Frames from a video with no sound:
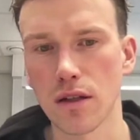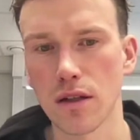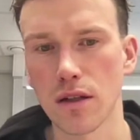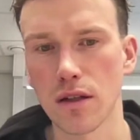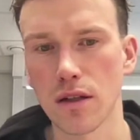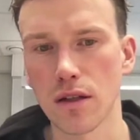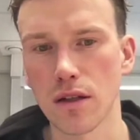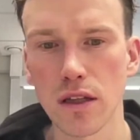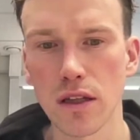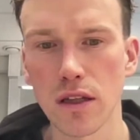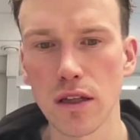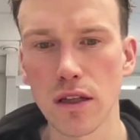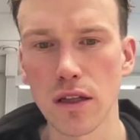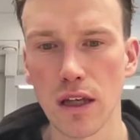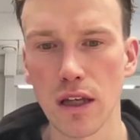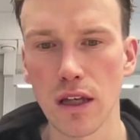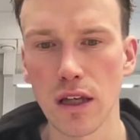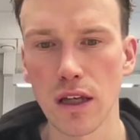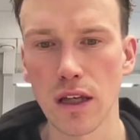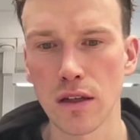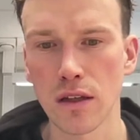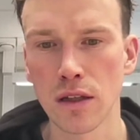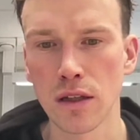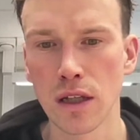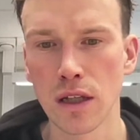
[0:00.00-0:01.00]

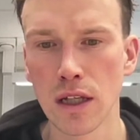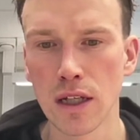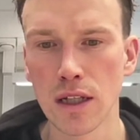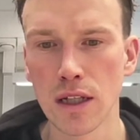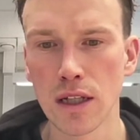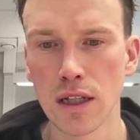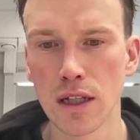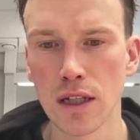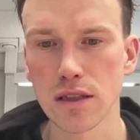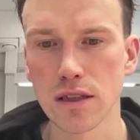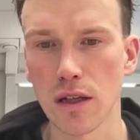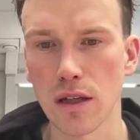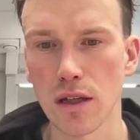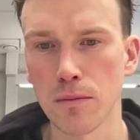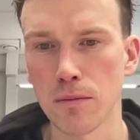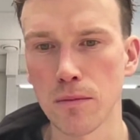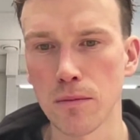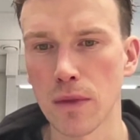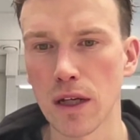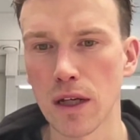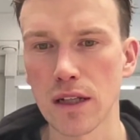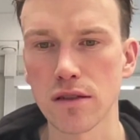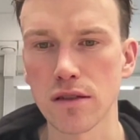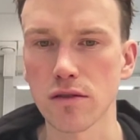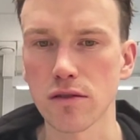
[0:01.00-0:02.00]
biking,
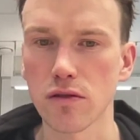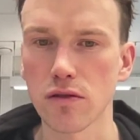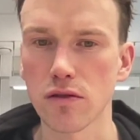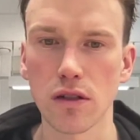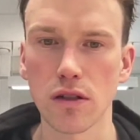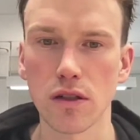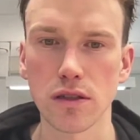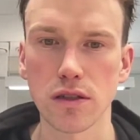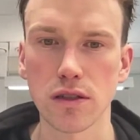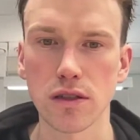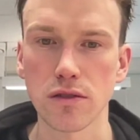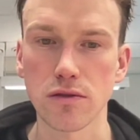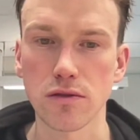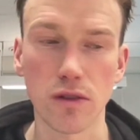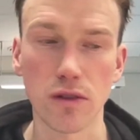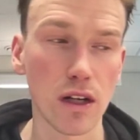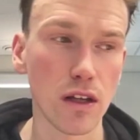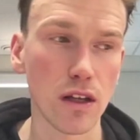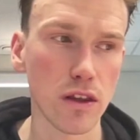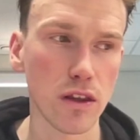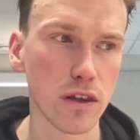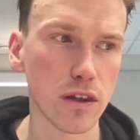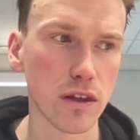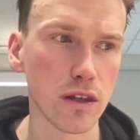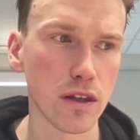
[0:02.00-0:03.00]
some extra
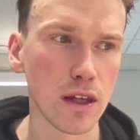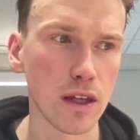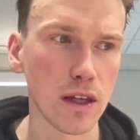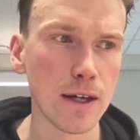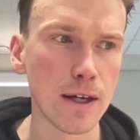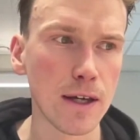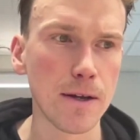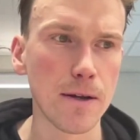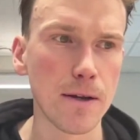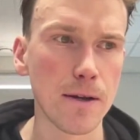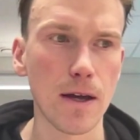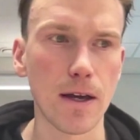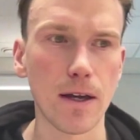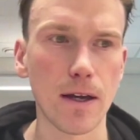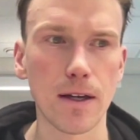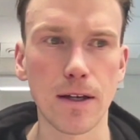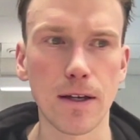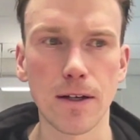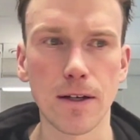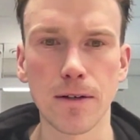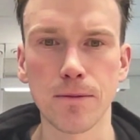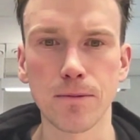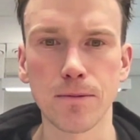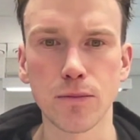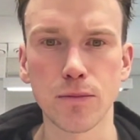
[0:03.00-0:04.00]
strength
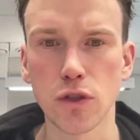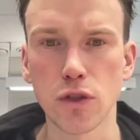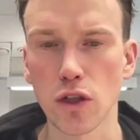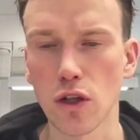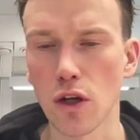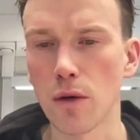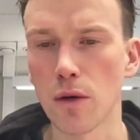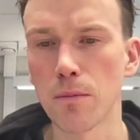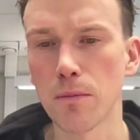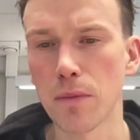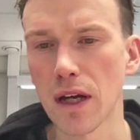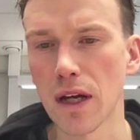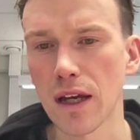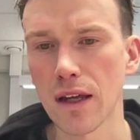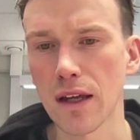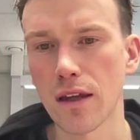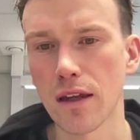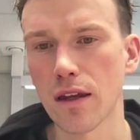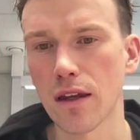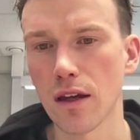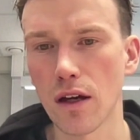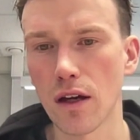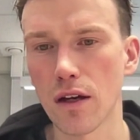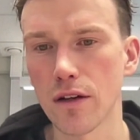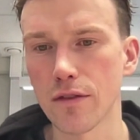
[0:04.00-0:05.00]
to come back
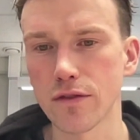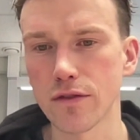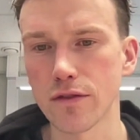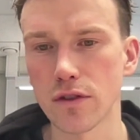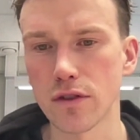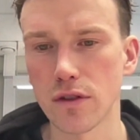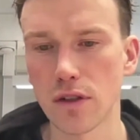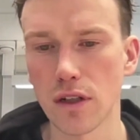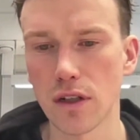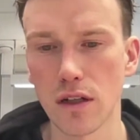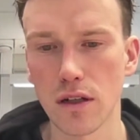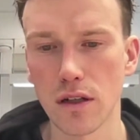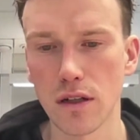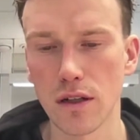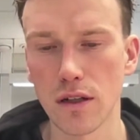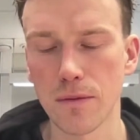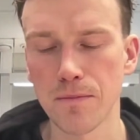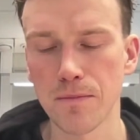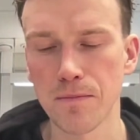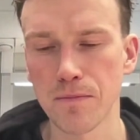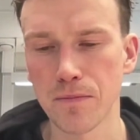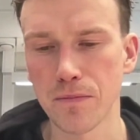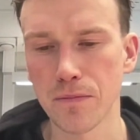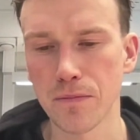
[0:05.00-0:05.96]
after